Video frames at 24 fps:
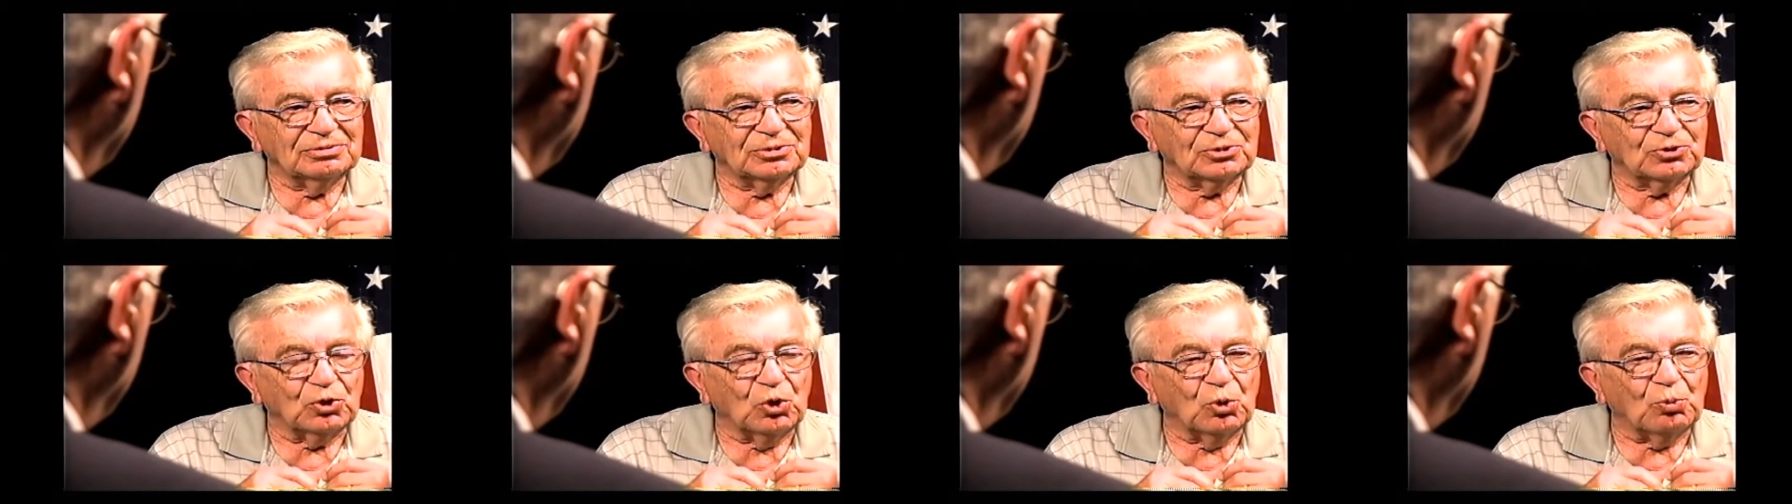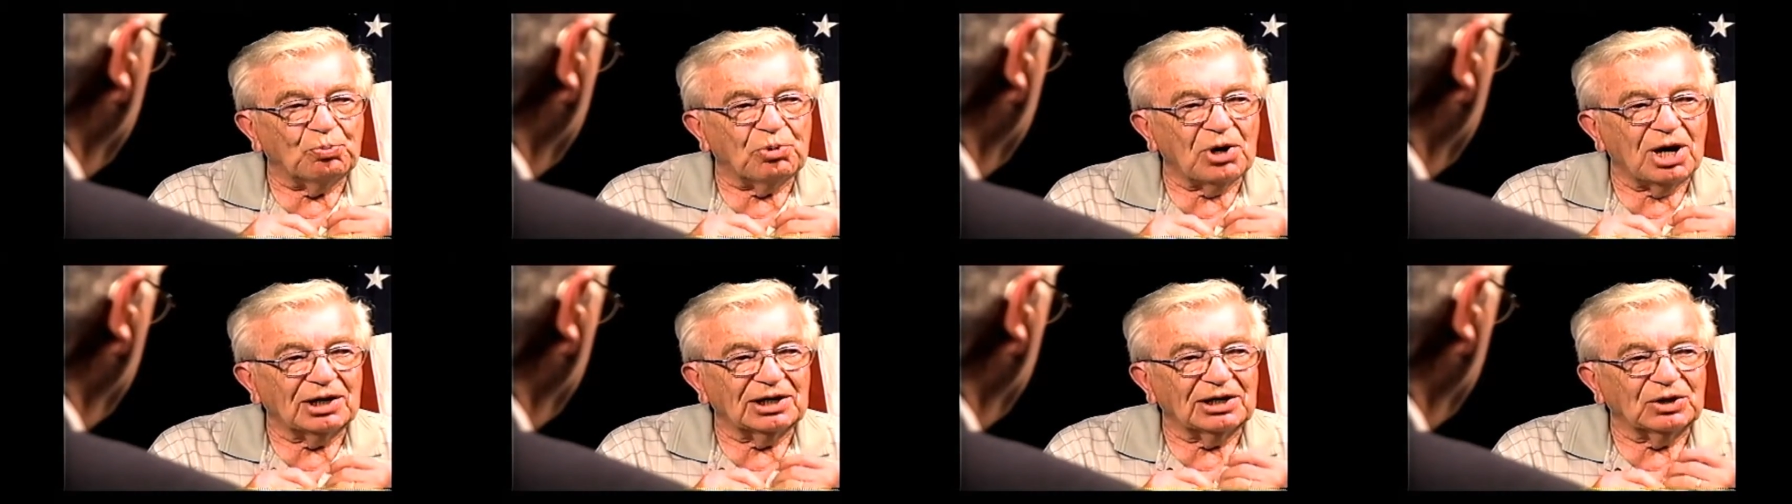
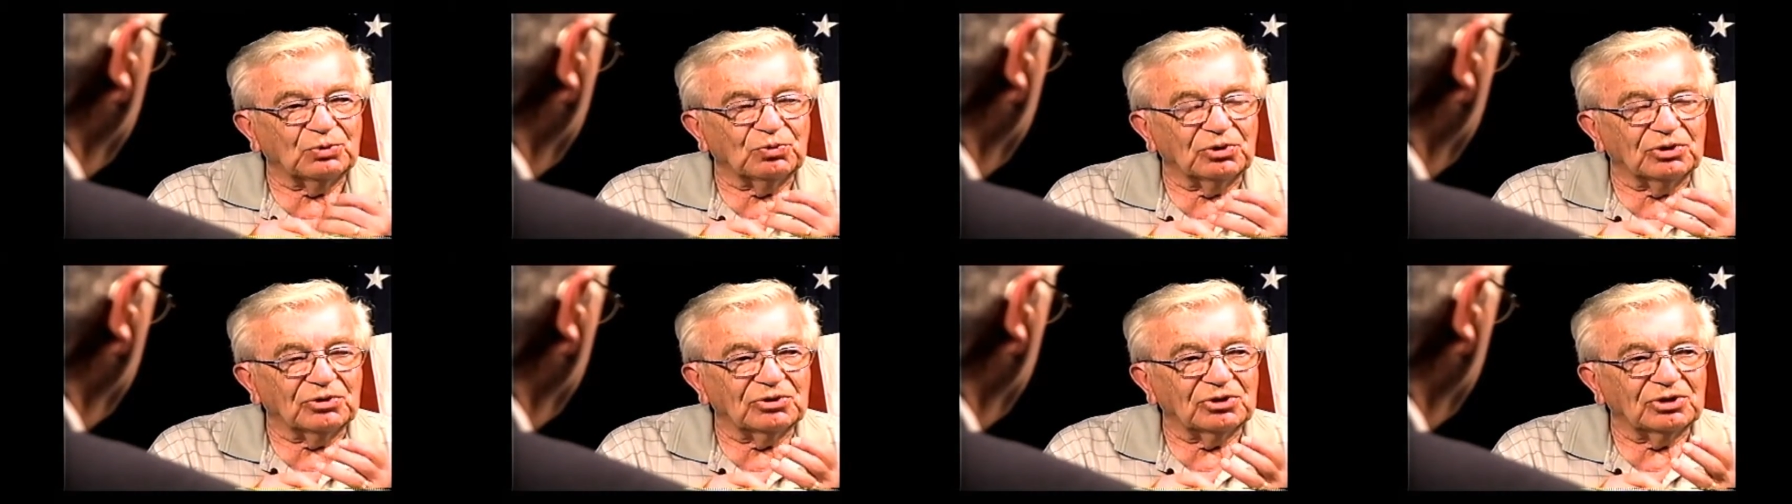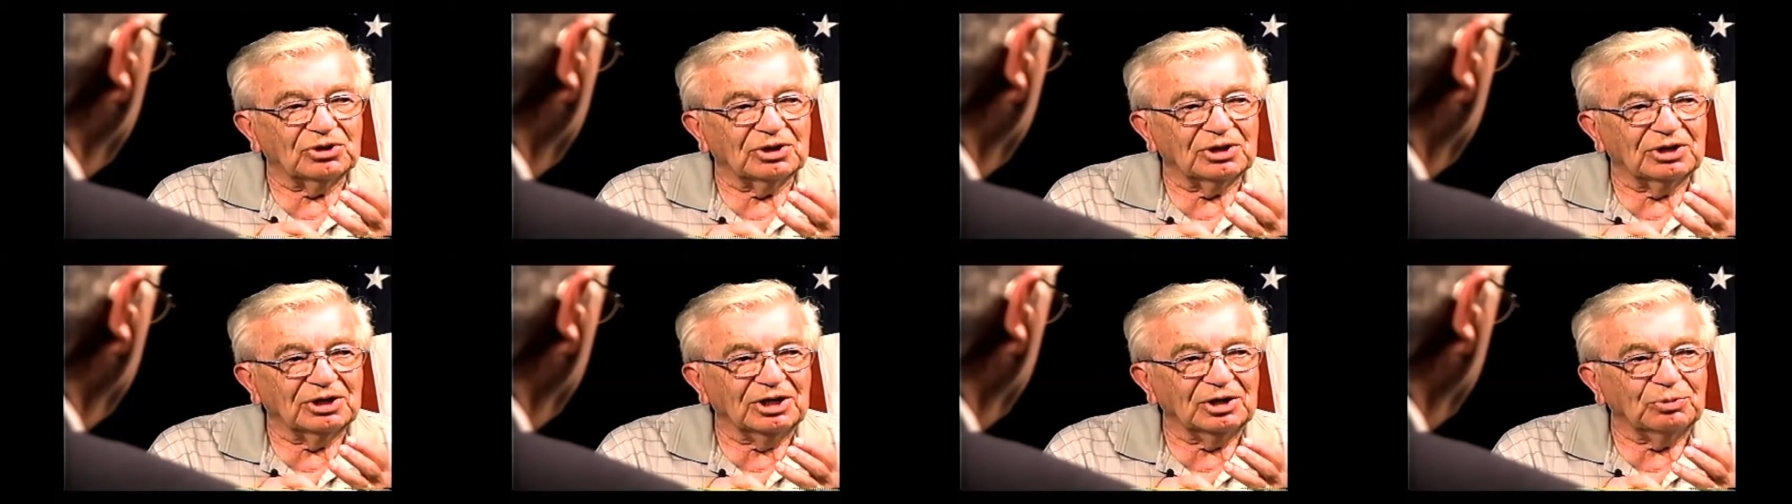co-pilot was
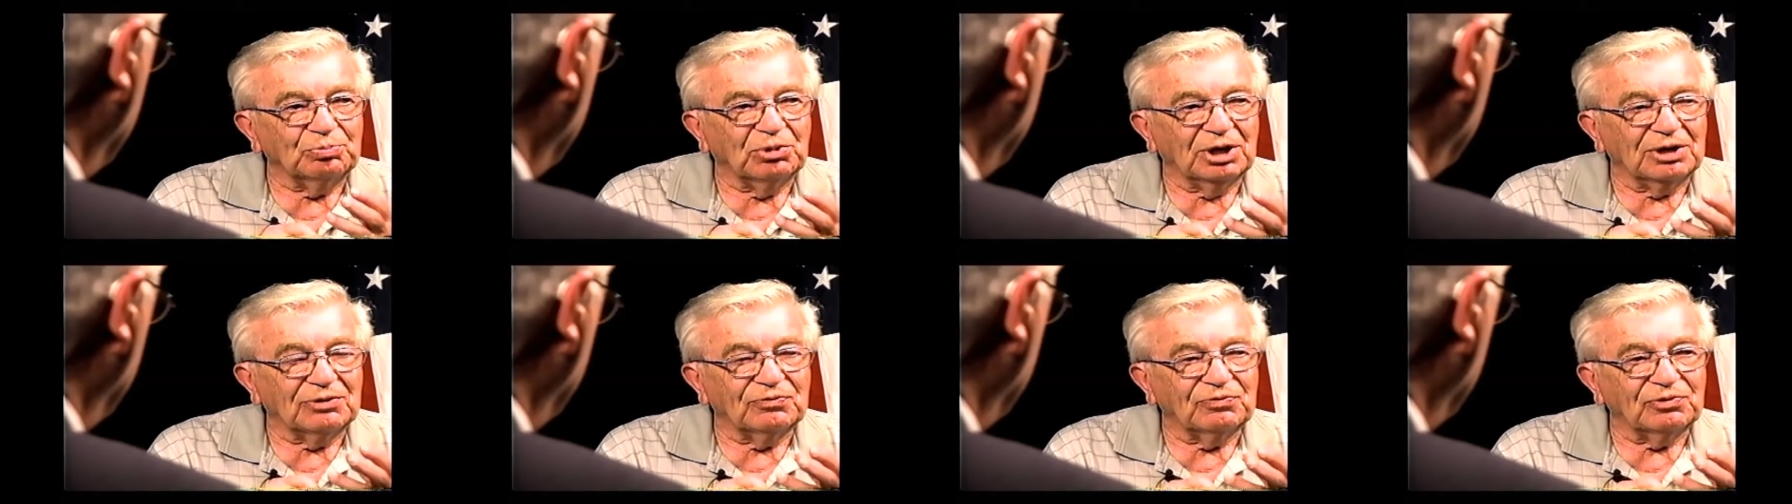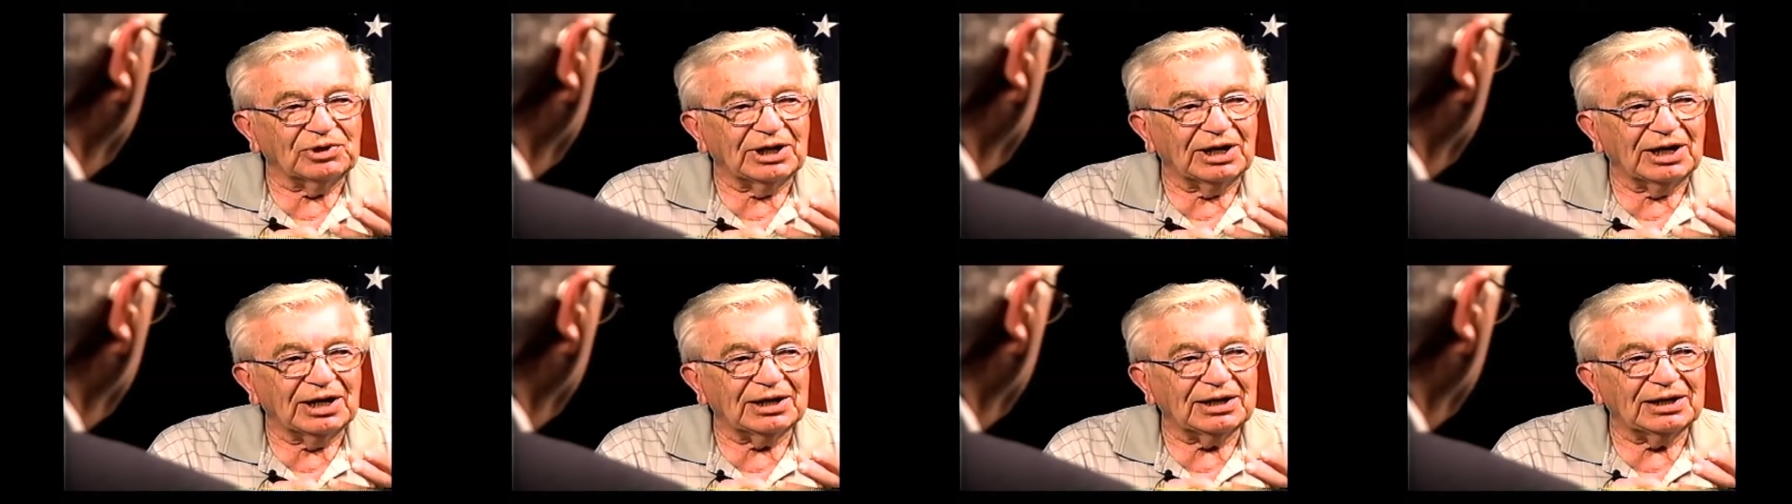hit by
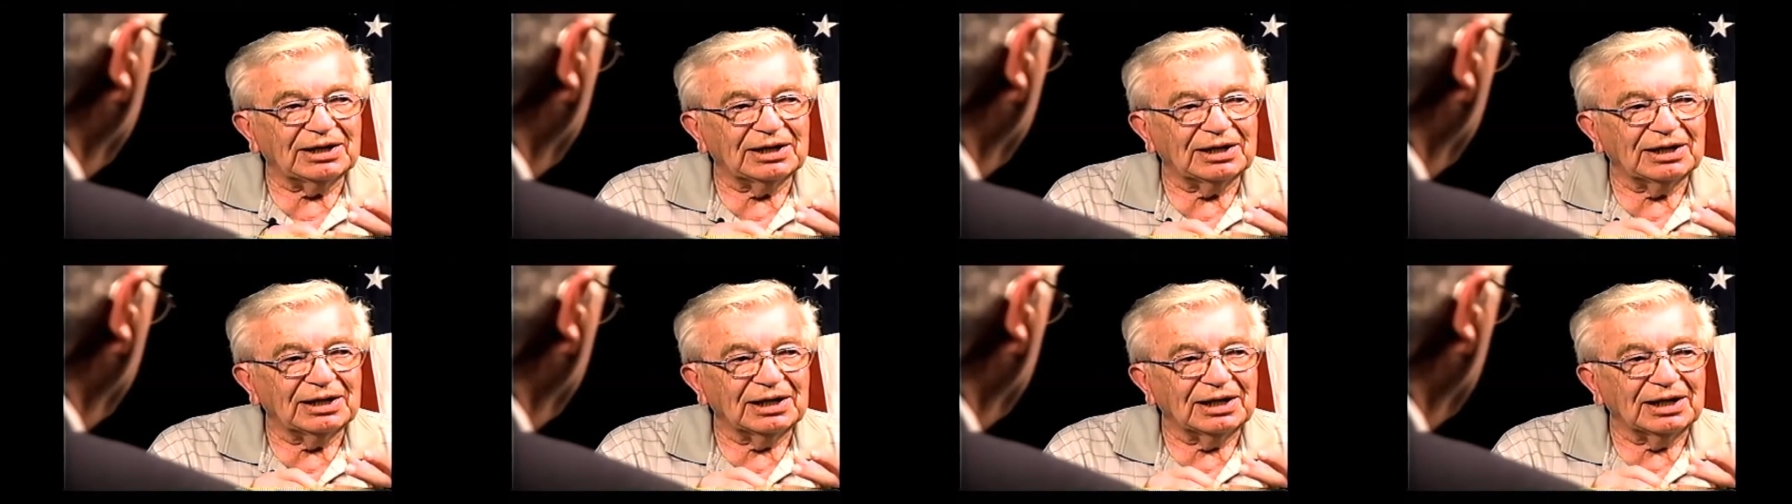flak,